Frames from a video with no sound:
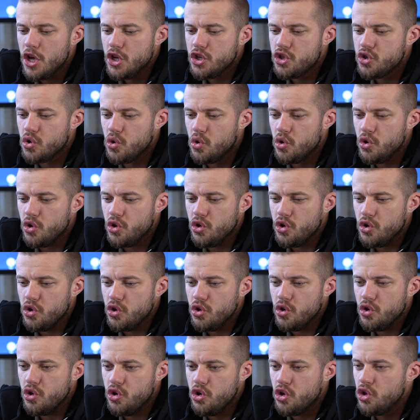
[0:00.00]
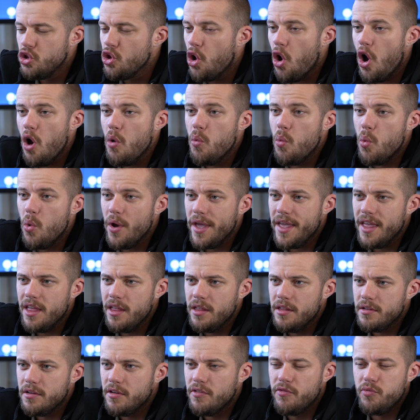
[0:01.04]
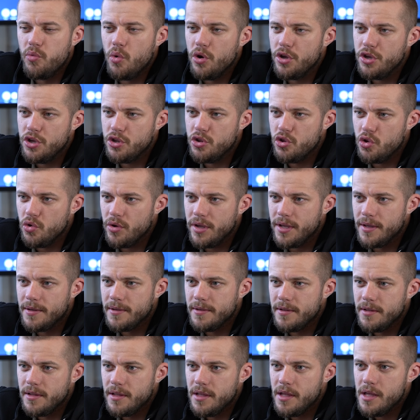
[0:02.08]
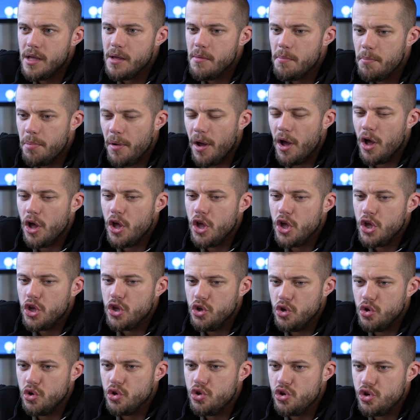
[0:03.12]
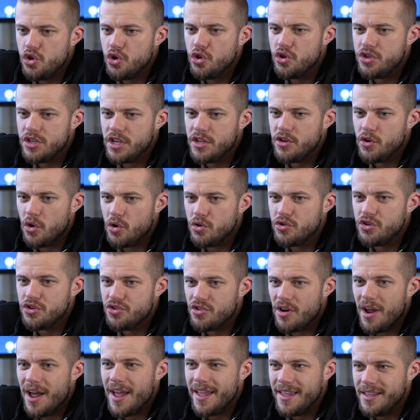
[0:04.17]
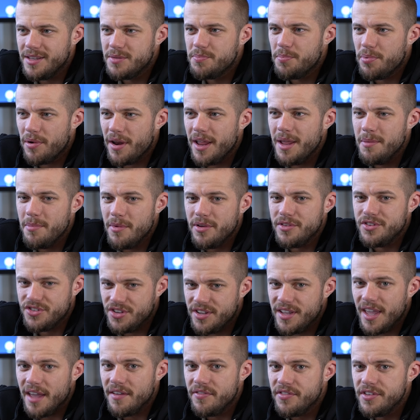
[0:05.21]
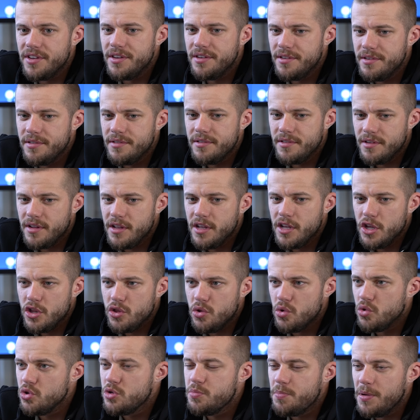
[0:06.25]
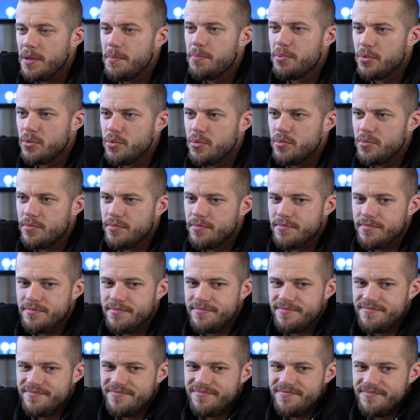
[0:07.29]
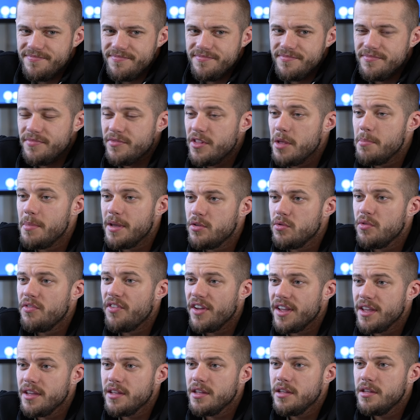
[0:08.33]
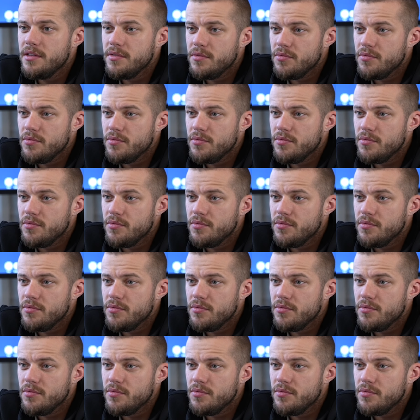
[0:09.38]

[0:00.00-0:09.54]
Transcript: So you're not aware of what you're doing, but you choosing not to try is pretty much giving those people the middle finger,